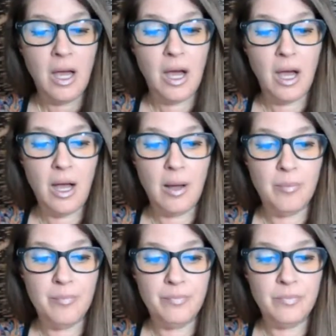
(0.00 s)

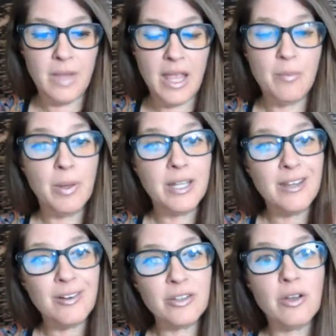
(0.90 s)
But
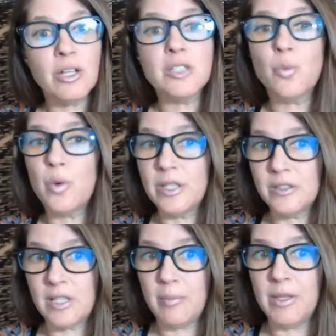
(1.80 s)
here there is
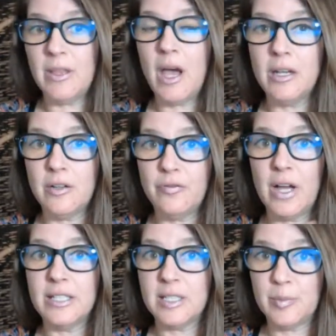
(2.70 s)
wisdom in the
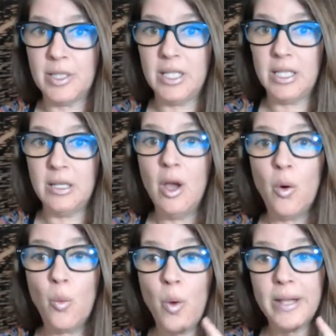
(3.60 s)
undefined spleen,
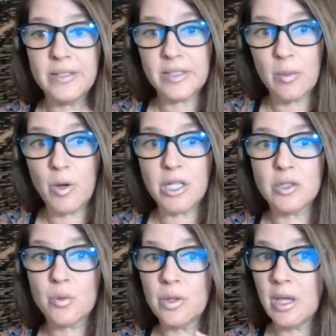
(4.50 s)
when someone
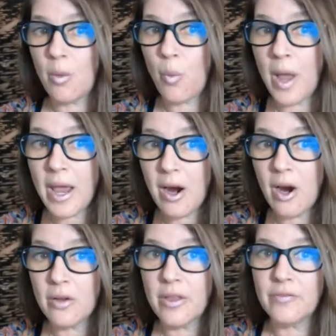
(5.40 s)
is really
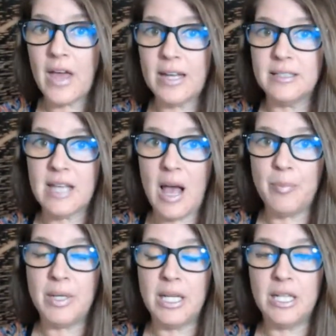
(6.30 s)
aware that that is
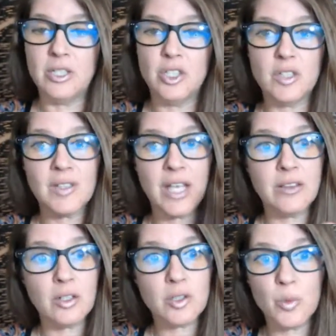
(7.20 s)
happening. Just like
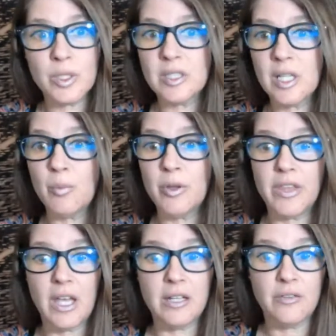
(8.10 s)
there's wisdom with
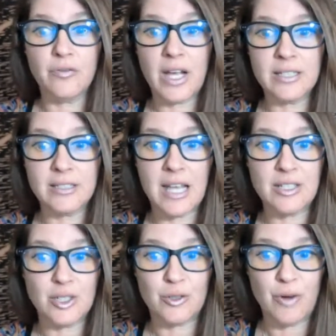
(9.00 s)
the undefined
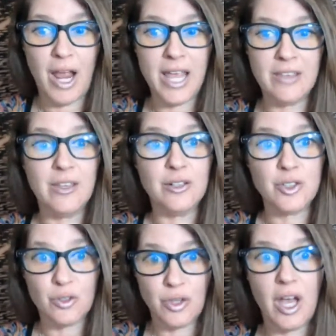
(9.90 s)
center, right? There's
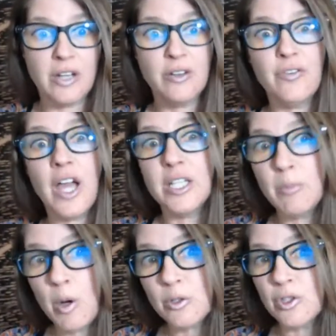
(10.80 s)
the undefined
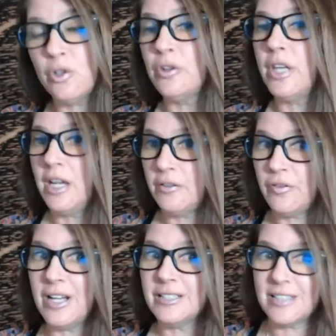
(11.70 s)
emotional, the
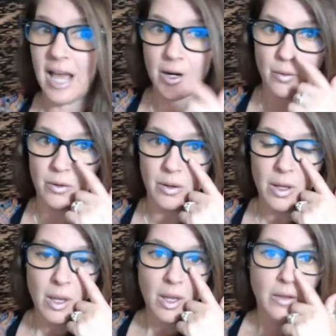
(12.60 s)
undefined sacral.
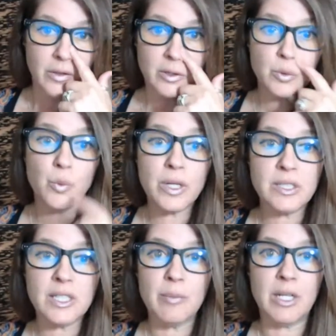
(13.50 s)
There's
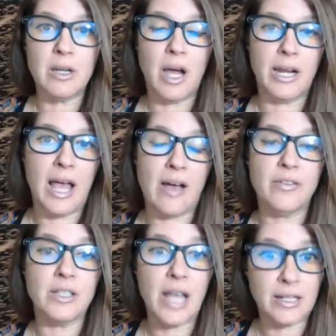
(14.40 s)
wisdom in not
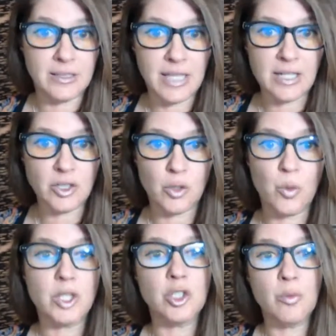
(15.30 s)
having that center
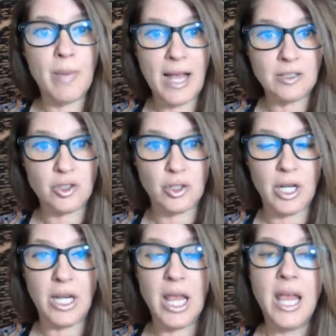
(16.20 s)
once you master
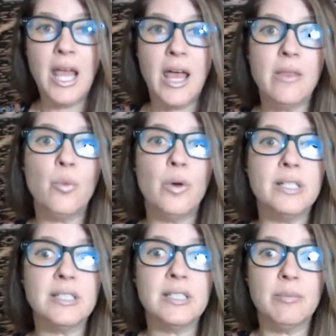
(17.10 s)
it. And the
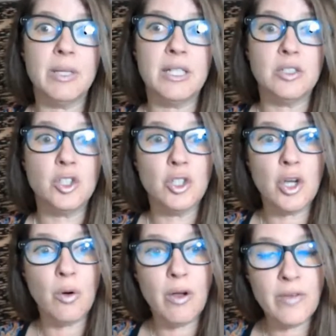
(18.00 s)
wisdom is, you
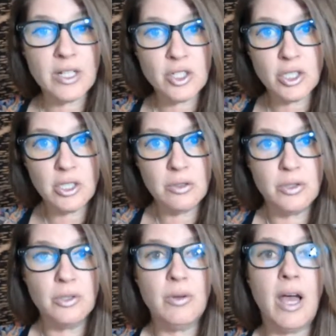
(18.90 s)
know, eventually you
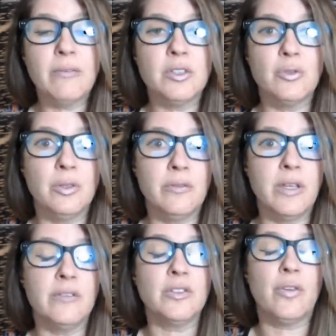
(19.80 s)
do have intuitive
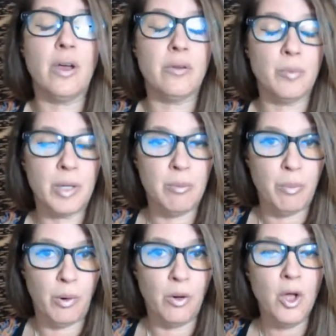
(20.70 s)
gifts for other
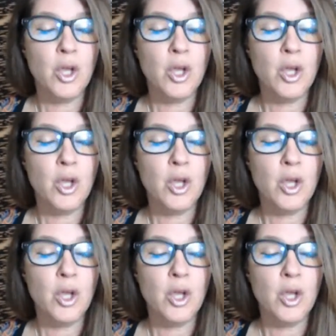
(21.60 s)
people.